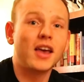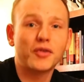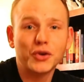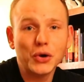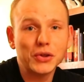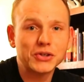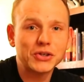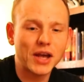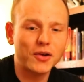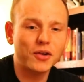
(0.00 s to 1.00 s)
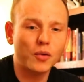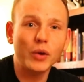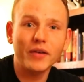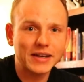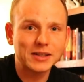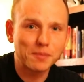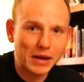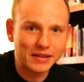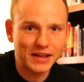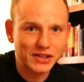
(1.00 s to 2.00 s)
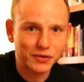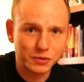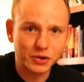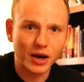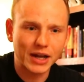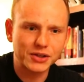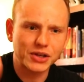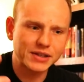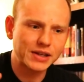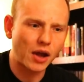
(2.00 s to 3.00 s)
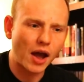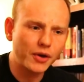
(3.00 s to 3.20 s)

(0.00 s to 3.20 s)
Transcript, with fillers: If you're new to the channel, we like to make things from scratch and to